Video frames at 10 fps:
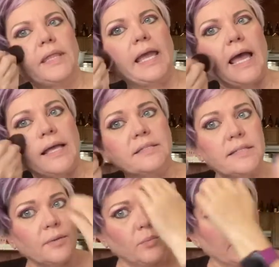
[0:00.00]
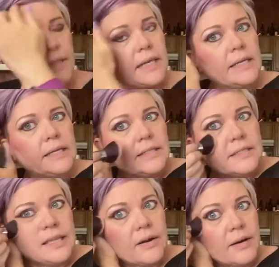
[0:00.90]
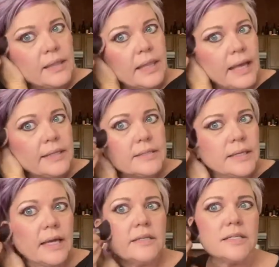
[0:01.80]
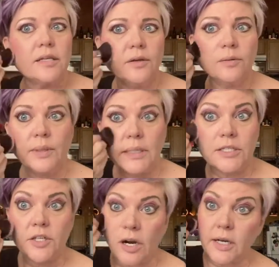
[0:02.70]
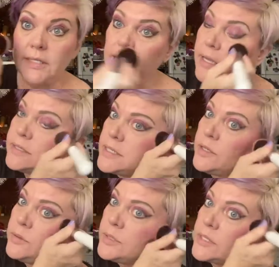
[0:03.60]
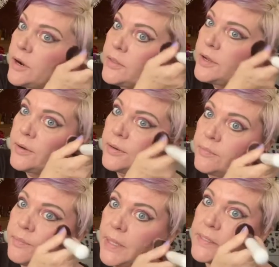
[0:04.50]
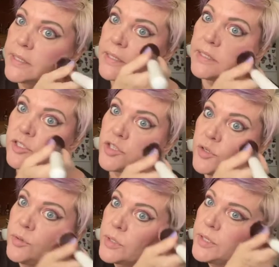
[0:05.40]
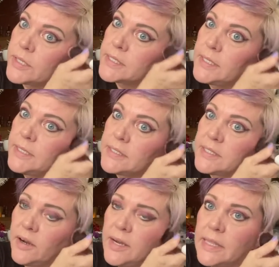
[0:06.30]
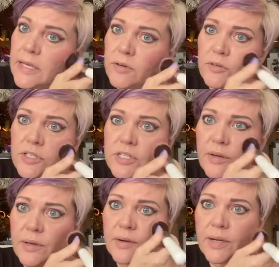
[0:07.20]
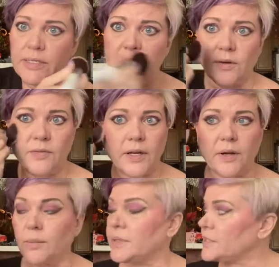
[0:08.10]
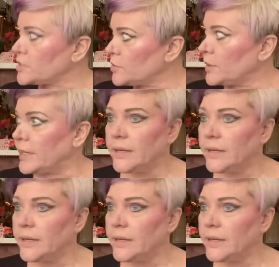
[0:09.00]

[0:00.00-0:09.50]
asked him, well, then is there a light side to you and a dark side to you? Are there basically two cooksies? Sorry that Hooch is going crazy over here with his toy.